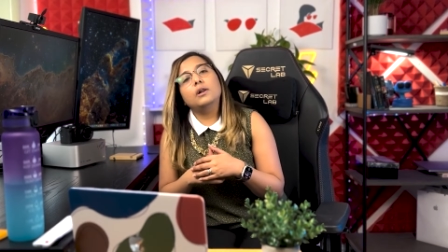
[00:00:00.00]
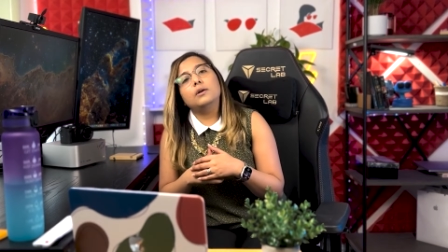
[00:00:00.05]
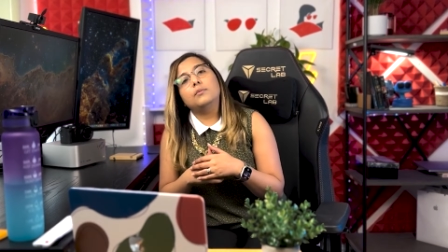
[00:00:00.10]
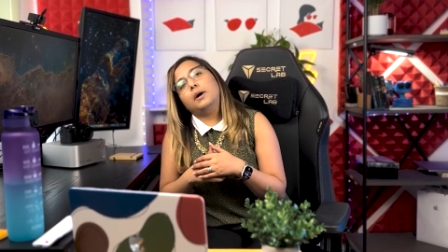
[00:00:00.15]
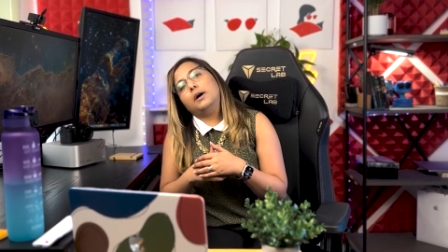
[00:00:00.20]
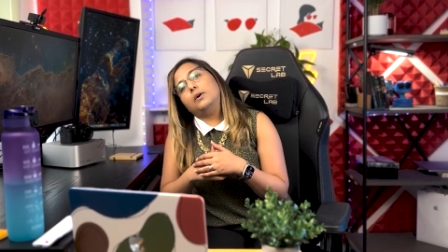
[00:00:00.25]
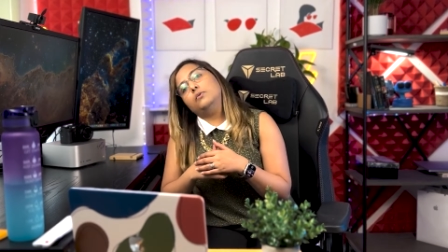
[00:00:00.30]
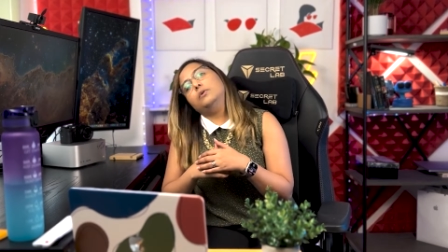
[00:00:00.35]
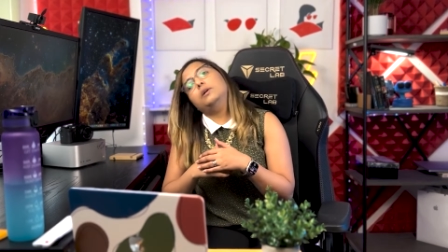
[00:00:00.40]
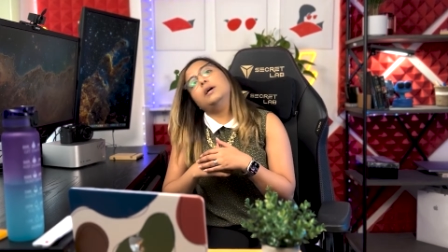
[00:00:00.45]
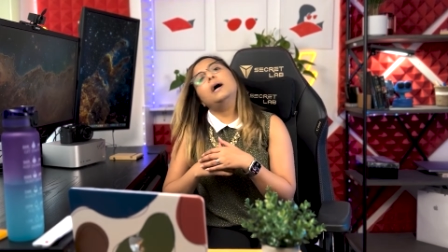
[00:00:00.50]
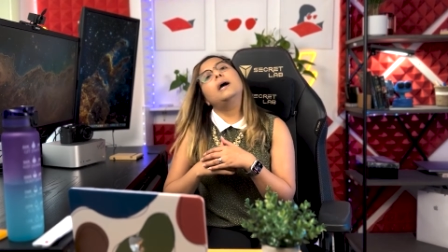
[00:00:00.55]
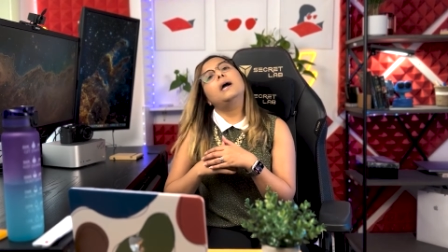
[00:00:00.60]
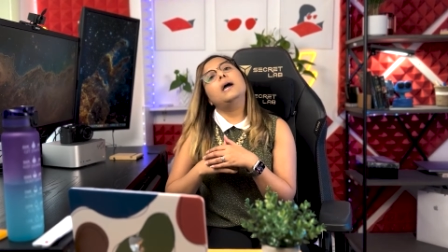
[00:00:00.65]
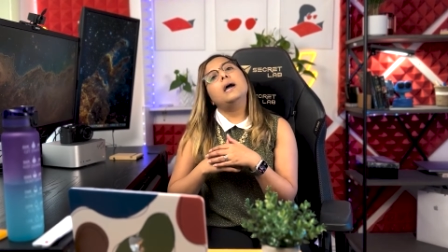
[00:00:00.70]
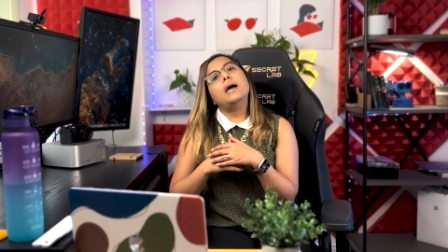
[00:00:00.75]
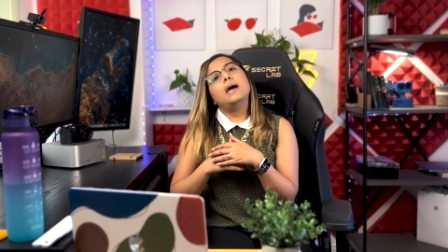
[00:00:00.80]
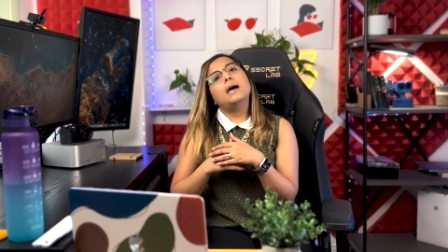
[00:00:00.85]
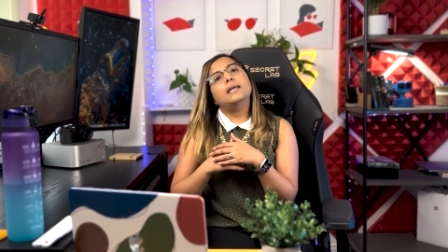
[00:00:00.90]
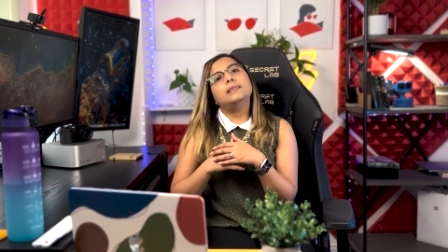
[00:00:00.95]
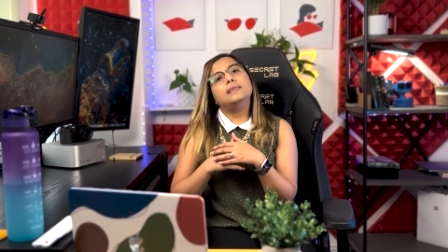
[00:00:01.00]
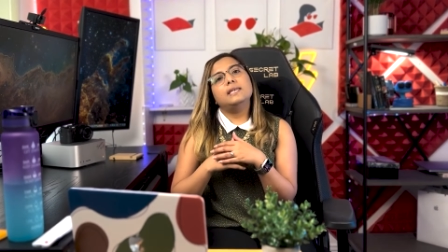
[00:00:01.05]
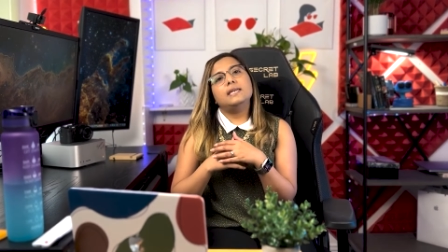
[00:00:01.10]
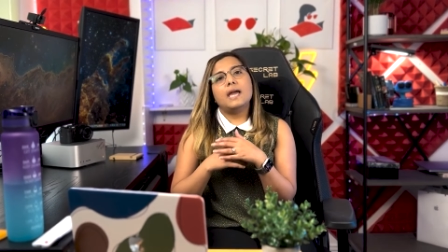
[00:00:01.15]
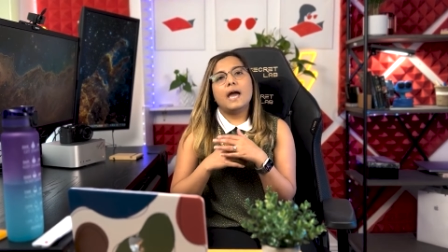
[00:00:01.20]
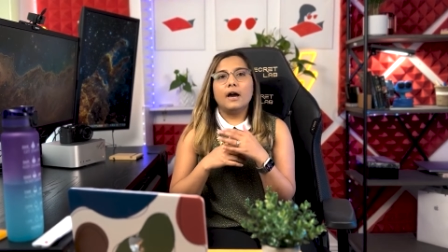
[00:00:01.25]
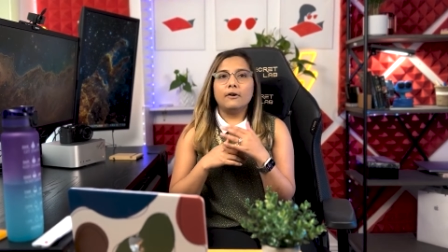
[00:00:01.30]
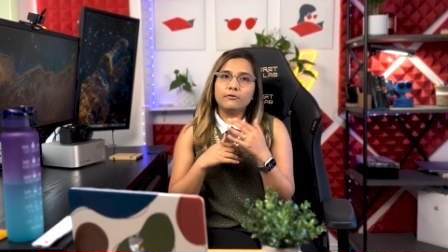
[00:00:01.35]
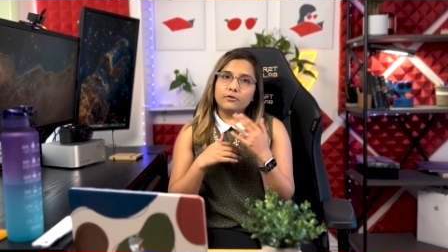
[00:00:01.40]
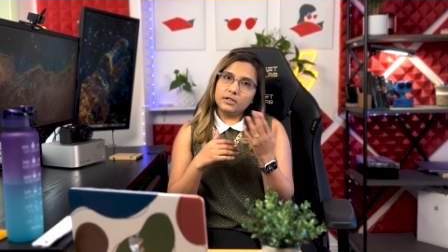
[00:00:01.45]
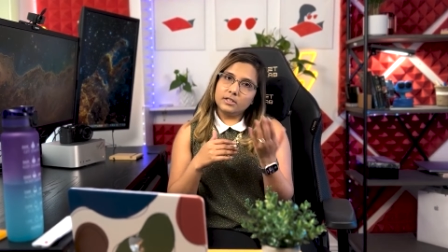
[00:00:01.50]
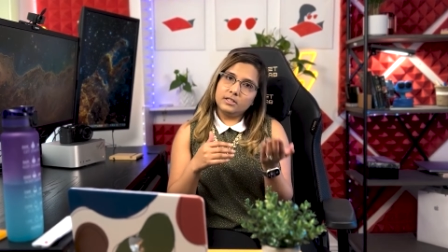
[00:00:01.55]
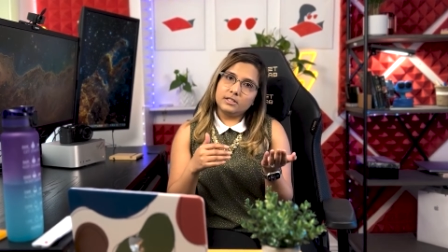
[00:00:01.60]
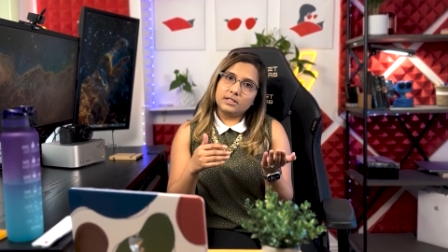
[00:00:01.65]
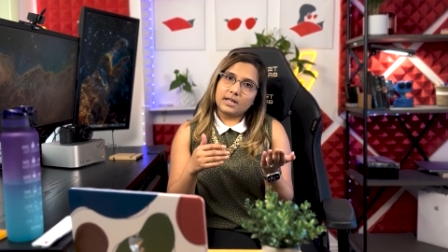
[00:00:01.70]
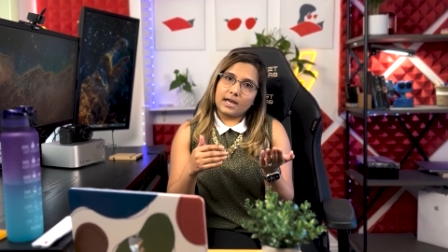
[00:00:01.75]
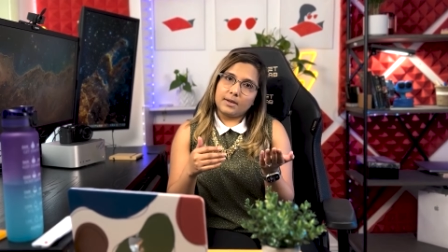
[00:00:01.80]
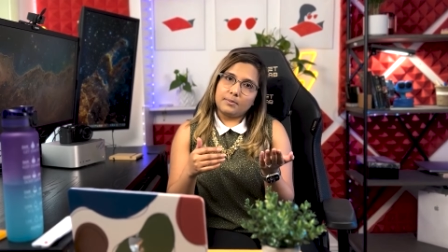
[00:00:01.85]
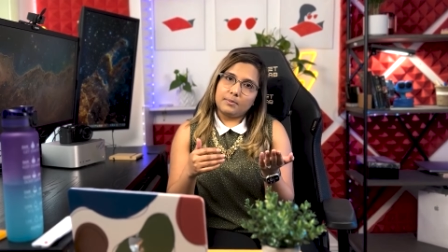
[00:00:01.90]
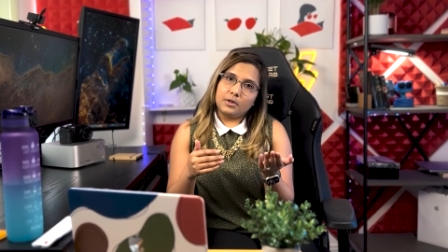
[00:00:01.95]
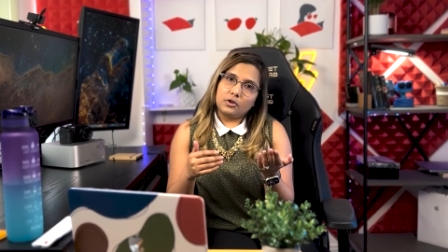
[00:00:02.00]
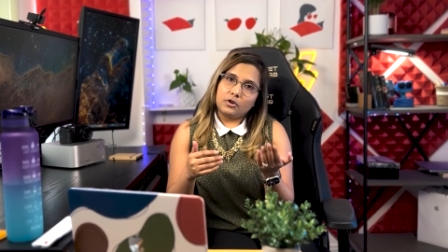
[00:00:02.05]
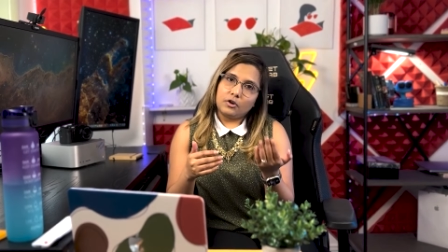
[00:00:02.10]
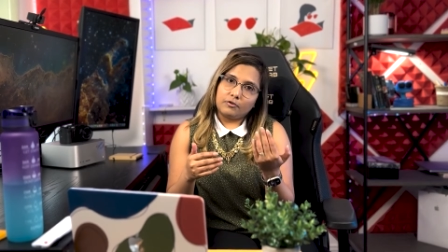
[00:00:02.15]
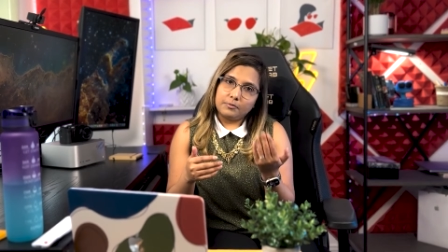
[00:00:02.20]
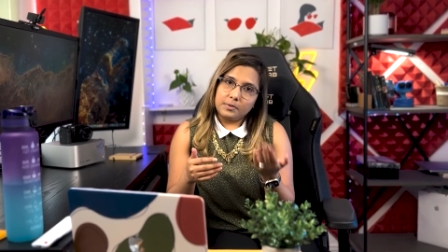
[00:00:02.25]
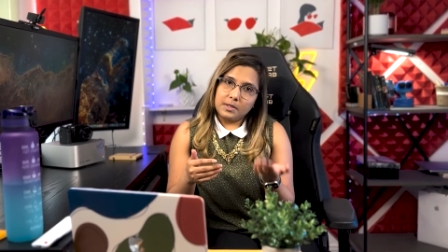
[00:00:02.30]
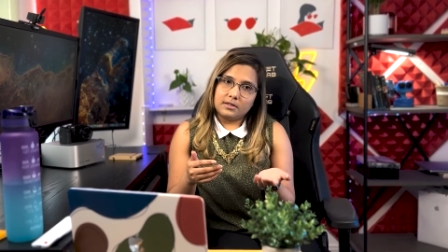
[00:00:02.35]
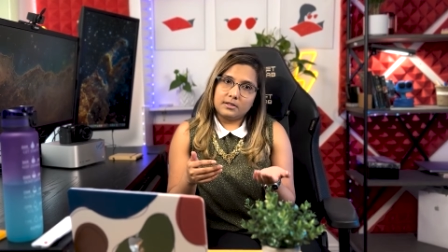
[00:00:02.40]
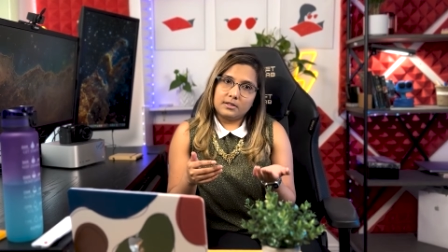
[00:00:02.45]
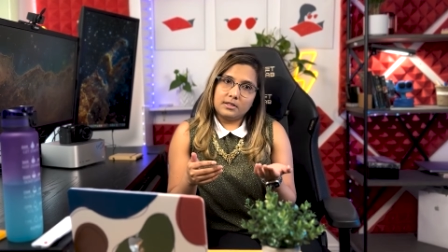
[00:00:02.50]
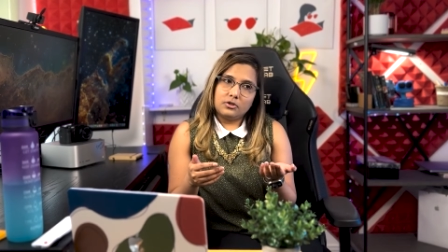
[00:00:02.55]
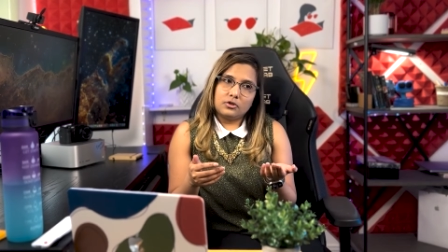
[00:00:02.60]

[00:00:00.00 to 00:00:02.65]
amount the average stipend of PhD